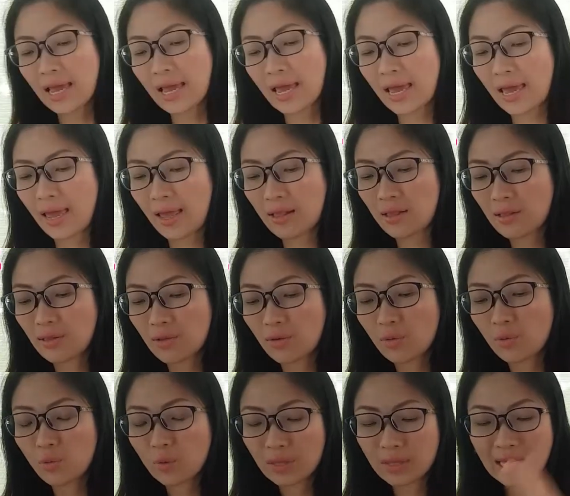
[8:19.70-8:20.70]

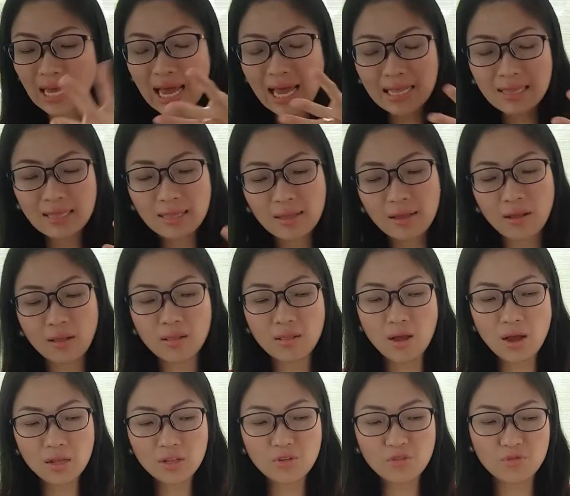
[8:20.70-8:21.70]
And with that, a
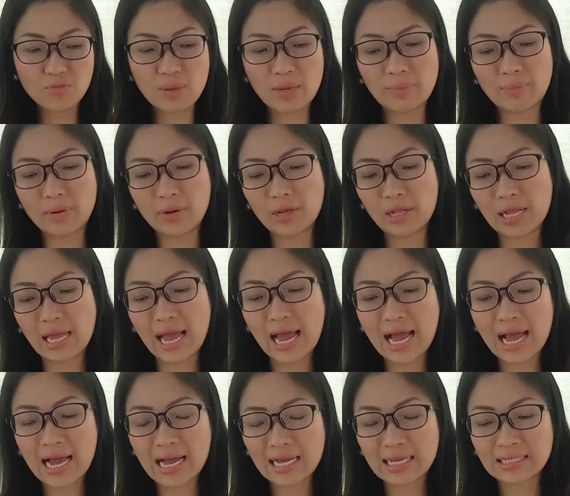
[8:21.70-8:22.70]
lot of people
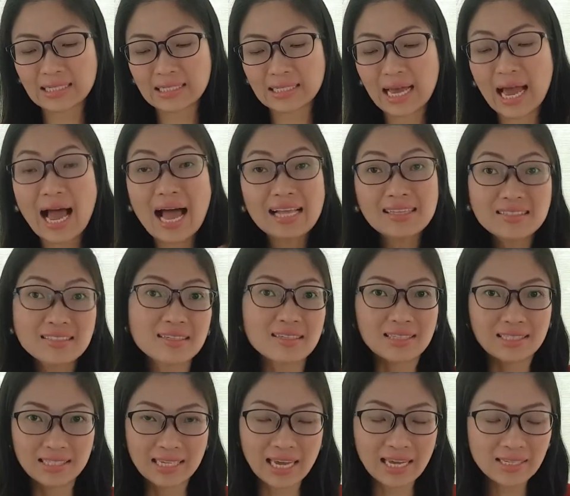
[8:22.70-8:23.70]
has had
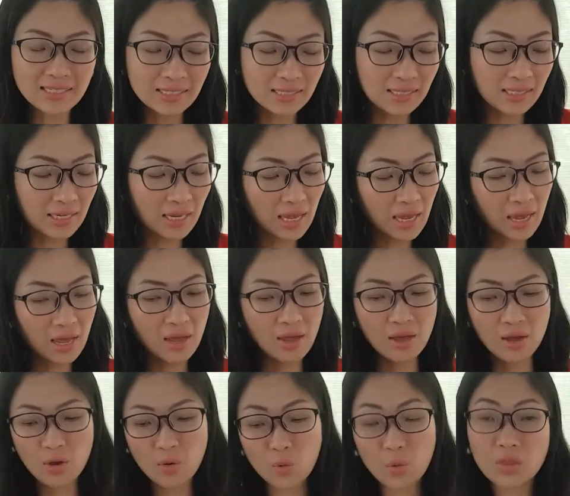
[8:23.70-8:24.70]
success
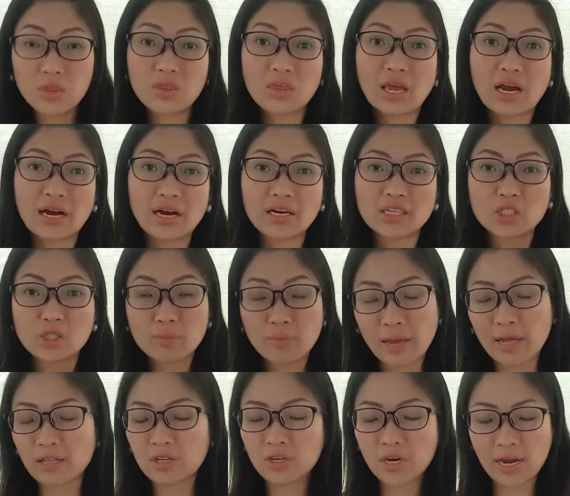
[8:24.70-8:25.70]
with their
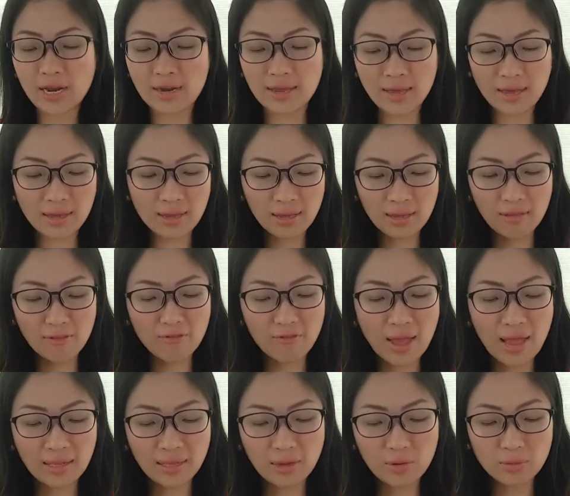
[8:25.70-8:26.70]
smell training. In
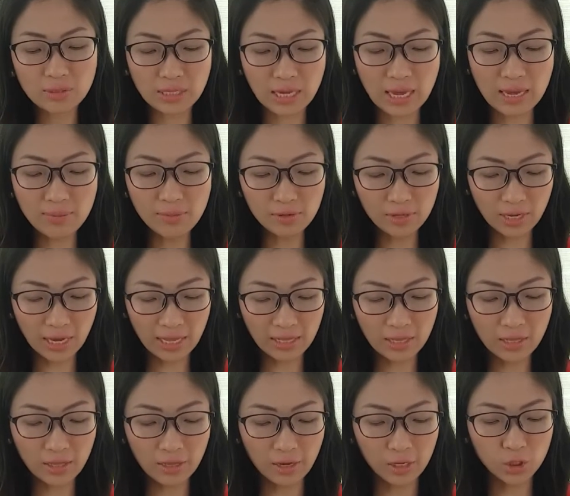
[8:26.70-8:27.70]
fact, I was able to get
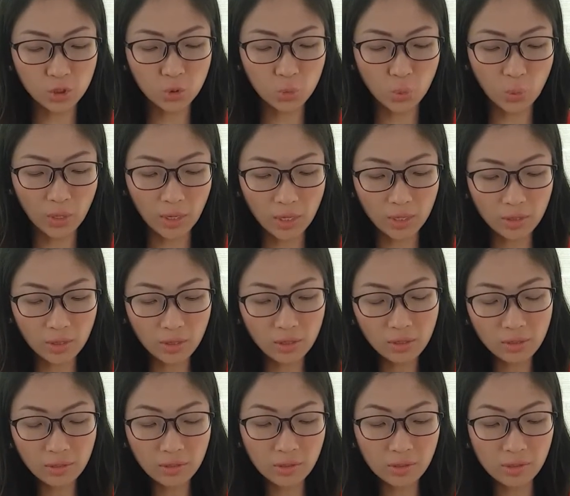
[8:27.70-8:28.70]
in touch with
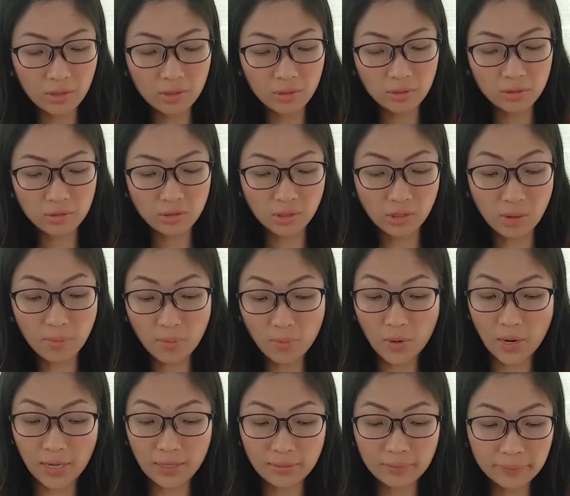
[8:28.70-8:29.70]

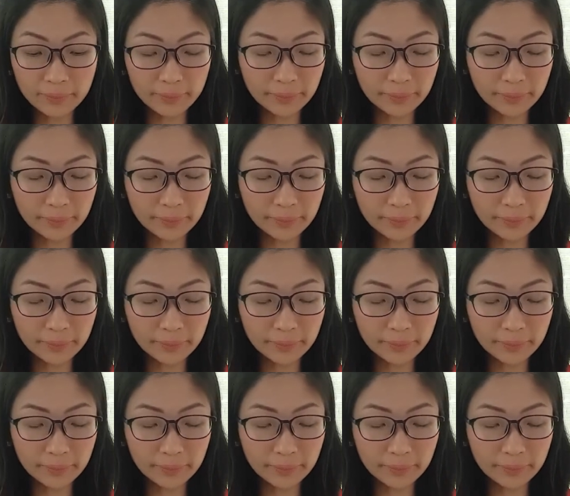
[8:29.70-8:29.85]
someone